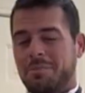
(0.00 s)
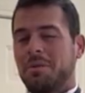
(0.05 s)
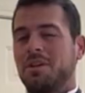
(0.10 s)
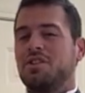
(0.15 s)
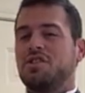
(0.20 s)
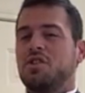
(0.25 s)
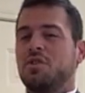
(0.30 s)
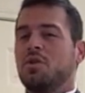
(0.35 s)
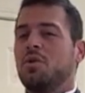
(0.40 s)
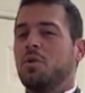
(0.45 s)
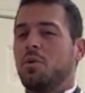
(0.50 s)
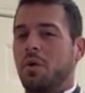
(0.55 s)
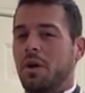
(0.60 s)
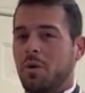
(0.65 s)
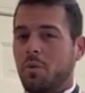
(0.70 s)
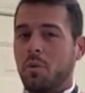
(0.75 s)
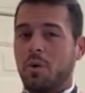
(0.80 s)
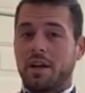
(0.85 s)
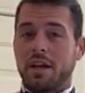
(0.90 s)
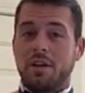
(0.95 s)
I'm going to show you a way to
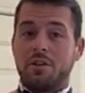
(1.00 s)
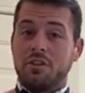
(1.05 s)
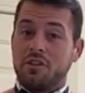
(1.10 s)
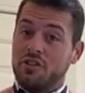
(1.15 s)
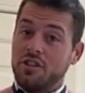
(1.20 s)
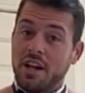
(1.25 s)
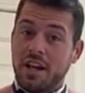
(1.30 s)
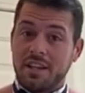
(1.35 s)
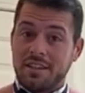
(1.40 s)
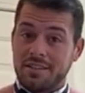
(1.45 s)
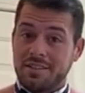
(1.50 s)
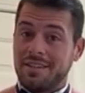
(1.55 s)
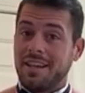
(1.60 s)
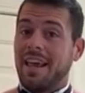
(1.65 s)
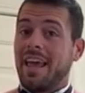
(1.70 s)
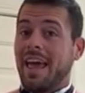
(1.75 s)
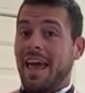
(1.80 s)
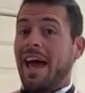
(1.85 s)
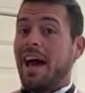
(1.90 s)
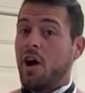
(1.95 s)
work out your chest
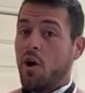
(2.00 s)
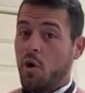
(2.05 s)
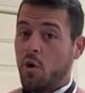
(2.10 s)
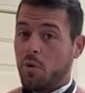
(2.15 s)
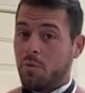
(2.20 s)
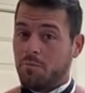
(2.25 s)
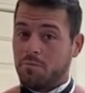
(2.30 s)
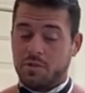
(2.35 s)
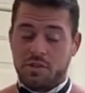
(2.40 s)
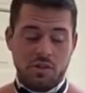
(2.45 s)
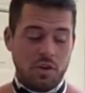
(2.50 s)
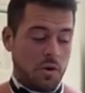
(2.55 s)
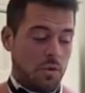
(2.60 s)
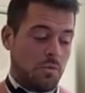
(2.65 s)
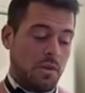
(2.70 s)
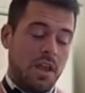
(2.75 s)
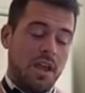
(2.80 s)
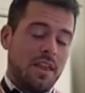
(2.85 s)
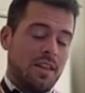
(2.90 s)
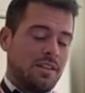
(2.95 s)
at home.
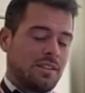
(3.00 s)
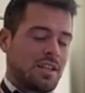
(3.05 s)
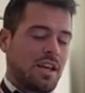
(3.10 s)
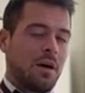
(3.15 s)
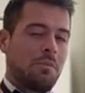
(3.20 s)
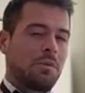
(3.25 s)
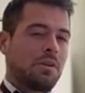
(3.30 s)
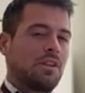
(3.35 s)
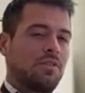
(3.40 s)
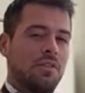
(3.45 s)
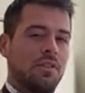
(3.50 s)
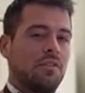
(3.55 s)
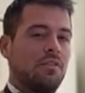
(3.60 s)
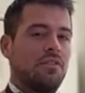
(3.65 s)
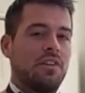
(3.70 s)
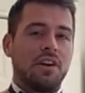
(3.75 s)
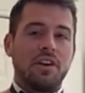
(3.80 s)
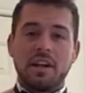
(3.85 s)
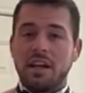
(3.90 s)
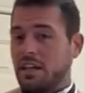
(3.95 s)
So there's a couple different
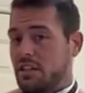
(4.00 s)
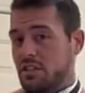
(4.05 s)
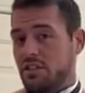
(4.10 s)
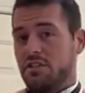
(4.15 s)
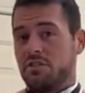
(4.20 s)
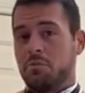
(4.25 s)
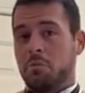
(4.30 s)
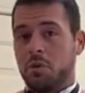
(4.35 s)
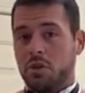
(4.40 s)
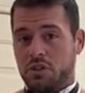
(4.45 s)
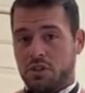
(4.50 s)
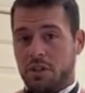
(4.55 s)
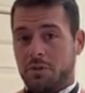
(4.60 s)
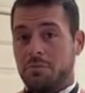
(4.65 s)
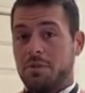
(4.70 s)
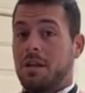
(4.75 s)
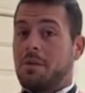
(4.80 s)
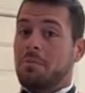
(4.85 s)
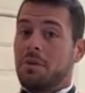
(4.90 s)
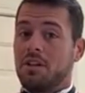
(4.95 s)
variations of push-ups
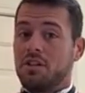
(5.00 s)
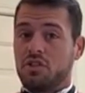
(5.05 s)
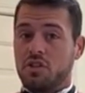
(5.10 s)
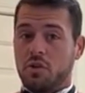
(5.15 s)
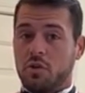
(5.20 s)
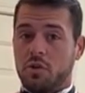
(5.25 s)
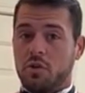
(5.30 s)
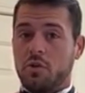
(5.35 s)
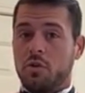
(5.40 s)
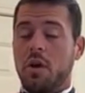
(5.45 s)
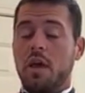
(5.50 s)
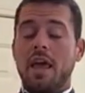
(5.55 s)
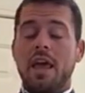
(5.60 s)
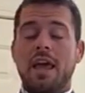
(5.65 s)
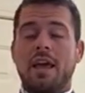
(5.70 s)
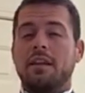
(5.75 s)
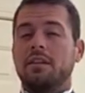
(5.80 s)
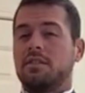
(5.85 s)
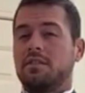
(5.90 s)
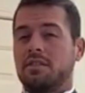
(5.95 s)
that I'm going to show you,
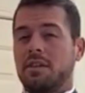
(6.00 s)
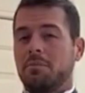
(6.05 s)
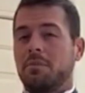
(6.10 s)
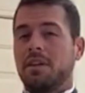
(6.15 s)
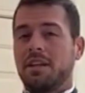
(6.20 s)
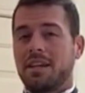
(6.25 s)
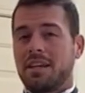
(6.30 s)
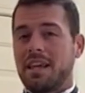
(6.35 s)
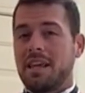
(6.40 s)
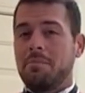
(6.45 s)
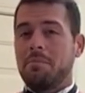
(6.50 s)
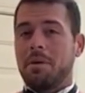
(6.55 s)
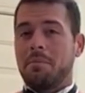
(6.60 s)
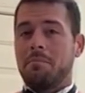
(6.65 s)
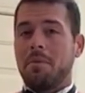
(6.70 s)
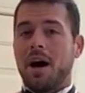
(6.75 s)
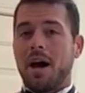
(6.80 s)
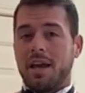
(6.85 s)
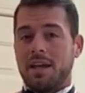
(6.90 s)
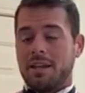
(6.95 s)
and it's something to keep in
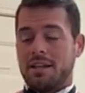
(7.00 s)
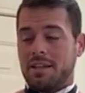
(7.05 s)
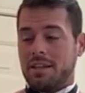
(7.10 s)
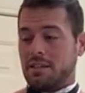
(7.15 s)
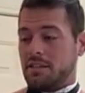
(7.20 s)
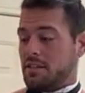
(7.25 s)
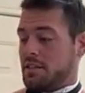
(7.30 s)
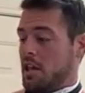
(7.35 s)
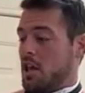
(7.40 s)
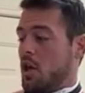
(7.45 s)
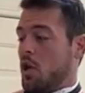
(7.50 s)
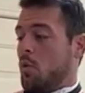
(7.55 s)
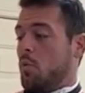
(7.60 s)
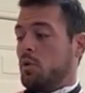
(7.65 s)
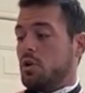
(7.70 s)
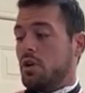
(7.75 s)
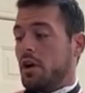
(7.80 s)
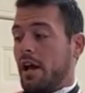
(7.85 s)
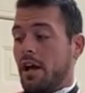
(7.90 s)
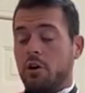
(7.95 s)
mind is
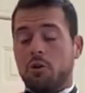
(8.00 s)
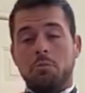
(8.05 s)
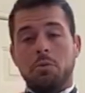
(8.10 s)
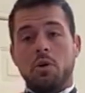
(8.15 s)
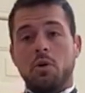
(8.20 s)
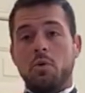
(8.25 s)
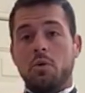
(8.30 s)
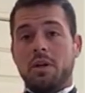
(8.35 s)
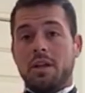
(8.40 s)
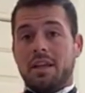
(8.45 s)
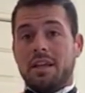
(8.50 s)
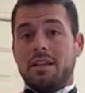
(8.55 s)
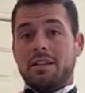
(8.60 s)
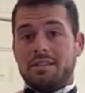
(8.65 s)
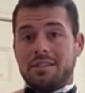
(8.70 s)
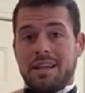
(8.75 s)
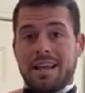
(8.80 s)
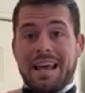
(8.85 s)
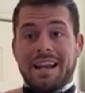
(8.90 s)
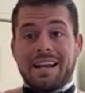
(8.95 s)
when your elbow
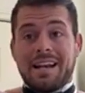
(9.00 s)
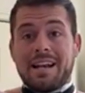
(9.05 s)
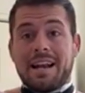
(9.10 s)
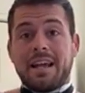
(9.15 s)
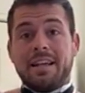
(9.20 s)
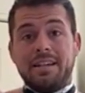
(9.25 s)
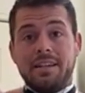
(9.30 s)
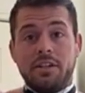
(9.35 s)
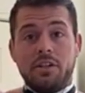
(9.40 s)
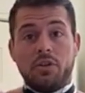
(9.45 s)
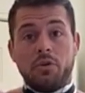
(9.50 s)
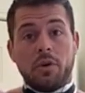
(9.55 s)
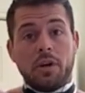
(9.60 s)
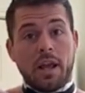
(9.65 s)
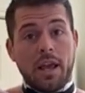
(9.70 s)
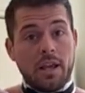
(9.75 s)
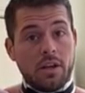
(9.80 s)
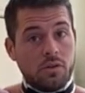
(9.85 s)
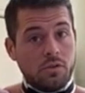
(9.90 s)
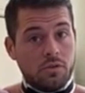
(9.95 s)
is at a 90 degree
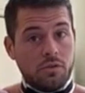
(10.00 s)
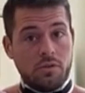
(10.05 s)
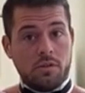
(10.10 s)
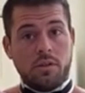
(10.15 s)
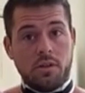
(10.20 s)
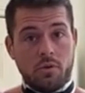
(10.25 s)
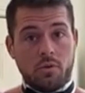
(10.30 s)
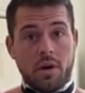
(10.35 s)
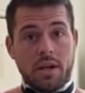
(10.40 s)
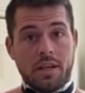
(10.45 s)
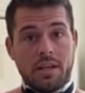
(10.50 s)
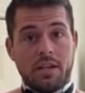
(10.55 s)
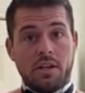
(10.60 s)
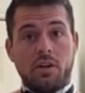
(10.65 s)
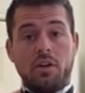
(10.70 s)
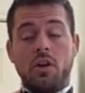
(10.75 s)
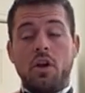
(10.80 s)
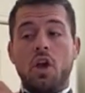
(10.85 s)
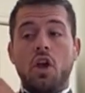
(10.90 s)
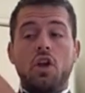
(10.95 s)
angle, right
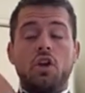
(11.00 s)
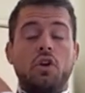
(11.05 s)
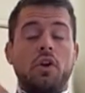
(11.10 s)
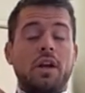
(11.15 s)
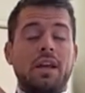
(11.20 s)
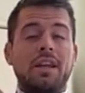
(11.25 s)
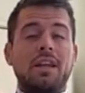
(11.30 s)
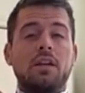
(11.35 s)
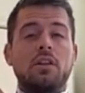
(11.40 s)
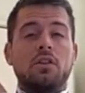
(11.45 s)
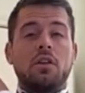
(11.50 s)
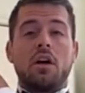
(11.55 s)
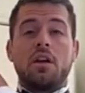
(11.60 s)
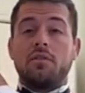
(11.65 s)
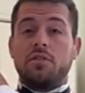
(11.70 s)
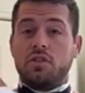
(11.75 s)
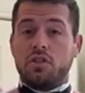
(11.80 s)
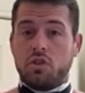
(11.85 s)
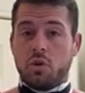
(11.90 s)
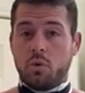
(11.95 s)
here, you're hitting a lot
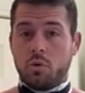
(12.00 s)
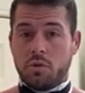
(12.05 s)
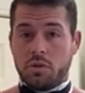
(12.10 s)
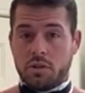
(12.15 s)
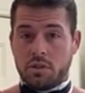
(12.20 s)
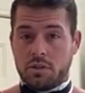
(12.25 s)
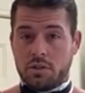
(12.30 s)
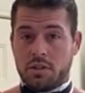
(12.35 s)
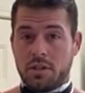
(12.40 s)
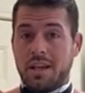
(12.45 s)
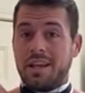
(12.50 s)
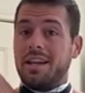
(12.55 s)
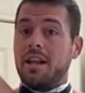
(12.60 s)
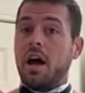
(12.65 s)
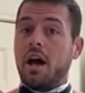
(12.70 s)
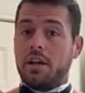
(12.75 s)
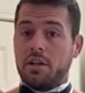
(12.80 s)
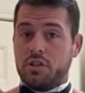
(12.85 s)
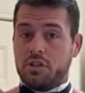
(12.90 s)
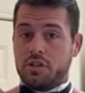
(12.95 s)
of shoulders and
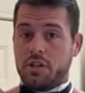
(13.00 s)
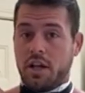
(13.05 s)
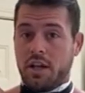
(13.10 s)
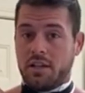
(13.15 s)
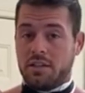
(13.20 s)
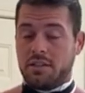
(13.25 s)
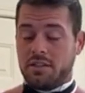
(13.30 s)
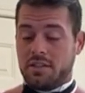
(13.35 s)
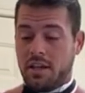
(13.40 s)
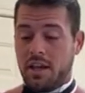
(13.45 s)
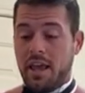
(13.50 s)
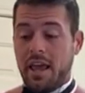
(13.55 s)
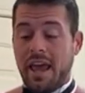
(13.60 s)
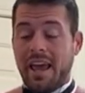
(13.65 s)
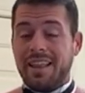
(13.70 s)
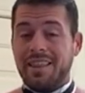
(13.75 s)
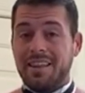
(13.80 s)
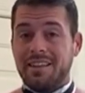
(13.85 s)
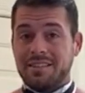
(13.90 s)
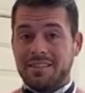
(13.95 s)
not your chest.
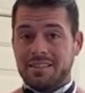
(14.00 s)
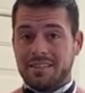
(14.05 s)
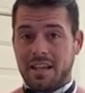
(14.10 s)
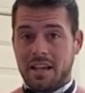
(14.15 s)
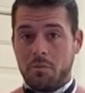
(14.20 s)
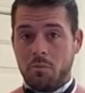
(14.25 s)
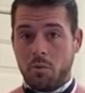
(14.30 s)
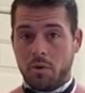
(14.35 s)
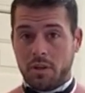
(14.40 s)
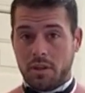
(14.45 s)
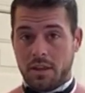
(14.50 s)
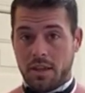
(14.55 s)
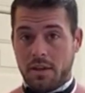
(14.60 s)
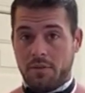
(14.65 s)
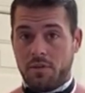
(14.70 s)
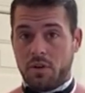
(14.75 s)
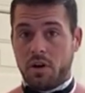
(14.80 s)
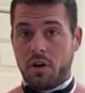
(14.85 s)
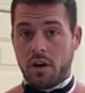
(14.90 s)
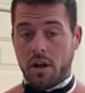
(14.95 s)
And then same with if
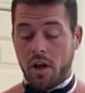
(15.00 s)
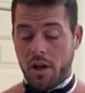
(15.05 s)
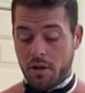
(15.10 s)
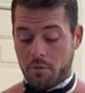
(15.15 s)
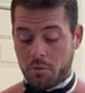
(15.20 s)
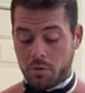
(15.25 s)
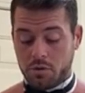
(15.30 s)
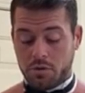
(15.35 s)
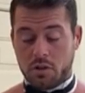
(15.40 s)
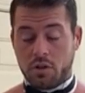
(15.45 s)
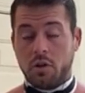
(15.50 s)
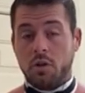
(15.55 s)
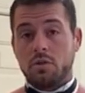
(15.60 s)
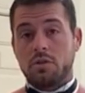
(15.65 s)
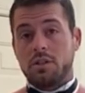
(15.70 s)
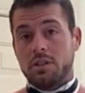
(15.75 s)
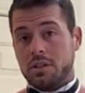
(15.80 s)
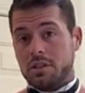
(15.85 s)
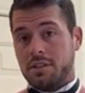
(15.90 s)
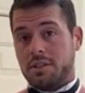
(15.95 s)
your elbows are close
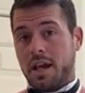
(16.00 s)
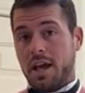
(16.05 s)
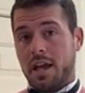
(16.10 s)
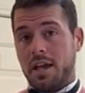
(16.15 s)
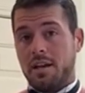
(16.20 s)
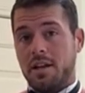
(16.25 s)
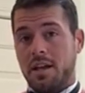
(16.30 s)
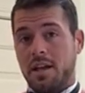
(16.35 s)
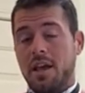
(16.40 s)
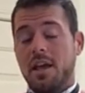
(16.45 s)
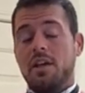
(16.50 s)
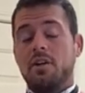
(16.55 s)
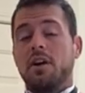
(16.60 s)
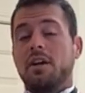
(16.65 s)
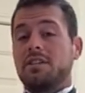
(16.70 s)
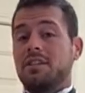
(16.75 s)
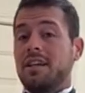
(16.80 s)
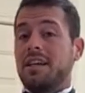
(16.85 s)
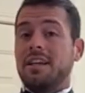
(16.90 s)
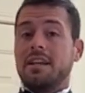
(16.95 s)
to your side, you're
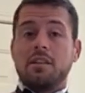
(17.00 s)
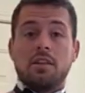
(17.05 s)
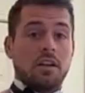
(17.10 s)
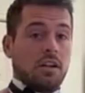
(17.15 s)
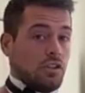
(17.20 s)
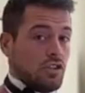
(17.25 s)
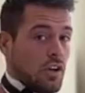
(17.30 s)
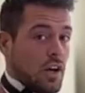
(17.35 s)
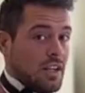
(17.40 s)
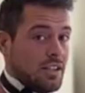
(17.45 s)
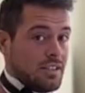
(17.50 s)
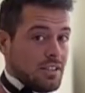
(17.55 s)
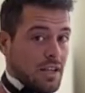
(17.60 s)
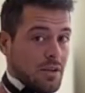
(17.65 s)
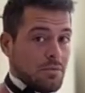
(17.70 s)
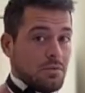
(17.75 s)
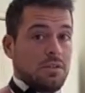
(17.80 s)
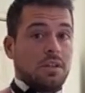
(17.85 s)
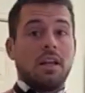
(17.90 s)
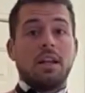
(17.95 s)
actually hitting a lot of
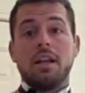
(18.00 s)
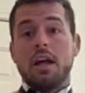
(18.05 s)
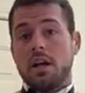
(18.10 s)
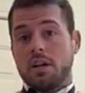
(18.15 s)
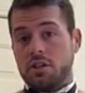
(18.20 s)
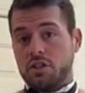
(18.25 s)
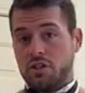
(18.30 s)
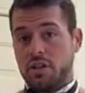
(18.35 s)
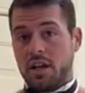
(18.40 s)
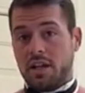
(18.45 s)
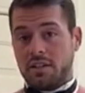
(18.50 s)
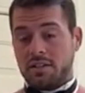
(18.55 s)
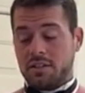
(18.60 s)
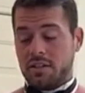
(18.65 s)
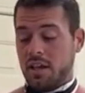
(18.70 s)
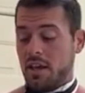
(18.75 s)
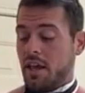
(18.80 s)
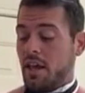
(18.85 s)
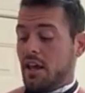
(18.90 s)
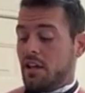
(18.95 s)
triceps and not your chest.
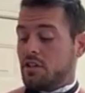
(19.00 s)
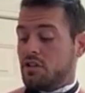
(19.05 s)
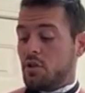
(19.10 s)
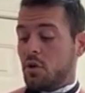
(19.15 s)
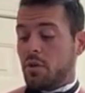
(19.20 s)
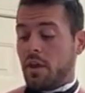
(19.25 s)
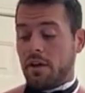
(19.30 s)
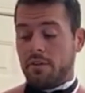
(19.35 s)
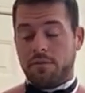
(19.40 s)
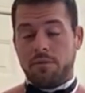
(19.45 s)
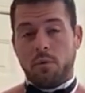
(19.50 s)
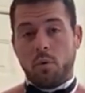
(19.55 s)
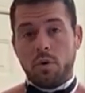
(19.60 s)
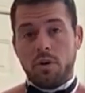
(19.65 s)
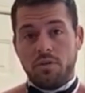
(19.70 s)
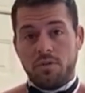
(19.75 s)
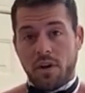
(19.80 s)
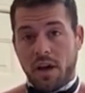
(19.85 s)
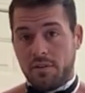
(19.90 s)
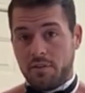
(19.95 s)
So that
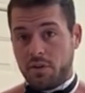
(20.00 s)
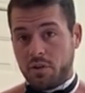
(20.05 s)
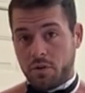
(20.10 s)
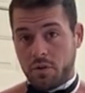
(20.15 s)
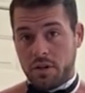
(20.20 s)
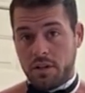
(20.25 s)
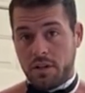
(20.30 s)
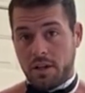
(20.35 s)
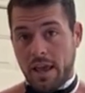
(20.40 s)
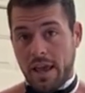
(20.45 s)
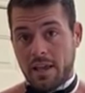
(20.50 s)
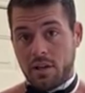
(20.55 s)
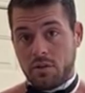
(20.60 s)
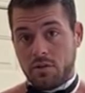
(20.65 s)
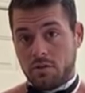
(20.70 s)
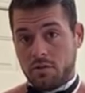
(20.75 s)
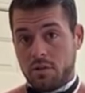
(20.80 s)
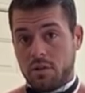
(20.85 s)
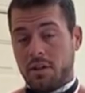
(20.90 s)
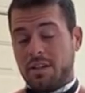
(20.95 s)
45 degree
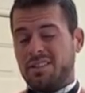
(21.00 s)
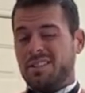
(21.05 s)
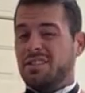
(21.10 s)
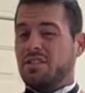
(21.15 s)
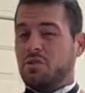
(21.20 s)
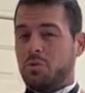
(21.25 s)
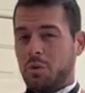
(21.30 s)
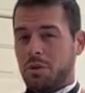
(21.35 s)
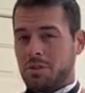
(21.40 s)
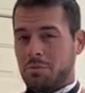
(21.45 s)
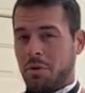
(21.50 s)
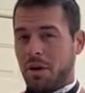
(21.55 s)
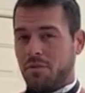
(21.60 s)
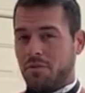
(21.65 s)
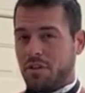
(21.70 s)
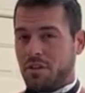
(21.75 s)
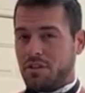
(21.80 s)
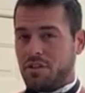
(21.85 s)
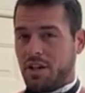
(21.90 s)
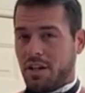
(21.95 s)
angle is the sweet spot
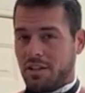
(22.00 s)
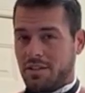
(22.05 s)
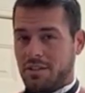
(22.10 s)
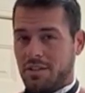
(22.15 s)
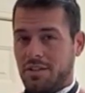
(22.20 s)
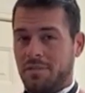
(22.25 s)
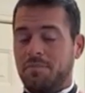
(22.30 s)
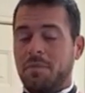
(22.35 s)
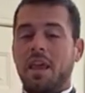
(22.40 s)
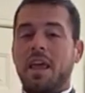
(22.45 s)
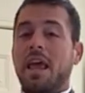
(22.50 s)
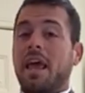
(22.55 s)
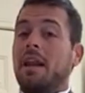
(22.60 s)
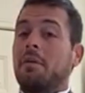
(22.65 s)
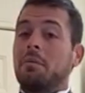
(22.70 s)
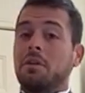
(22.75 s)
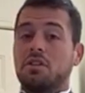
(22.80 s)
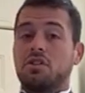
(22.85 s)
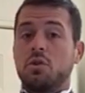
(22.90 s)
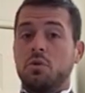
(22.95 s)
for your chest. And I'm
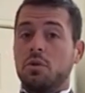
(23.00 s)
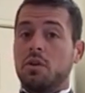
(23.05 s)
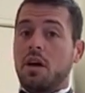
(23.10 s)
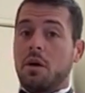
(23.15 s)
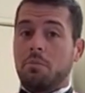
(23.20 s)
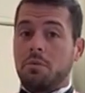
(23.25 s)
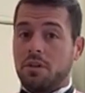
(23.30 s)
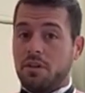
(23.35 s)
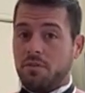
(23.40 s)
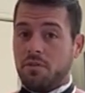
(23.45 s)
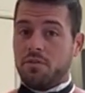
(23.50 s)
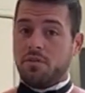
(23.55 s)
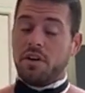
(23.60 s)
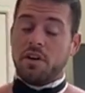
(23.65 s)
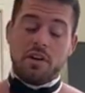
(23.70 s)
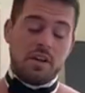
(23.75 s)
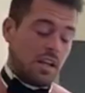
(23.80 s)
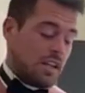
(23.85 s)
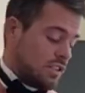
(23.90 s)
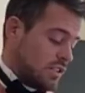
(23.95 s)
gonna show you a couple different
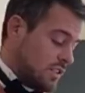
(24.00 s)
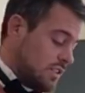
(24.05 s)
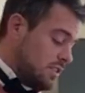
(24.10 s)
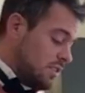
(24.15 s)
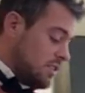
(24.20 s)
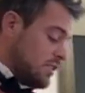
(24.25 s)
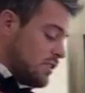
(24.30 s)
variations.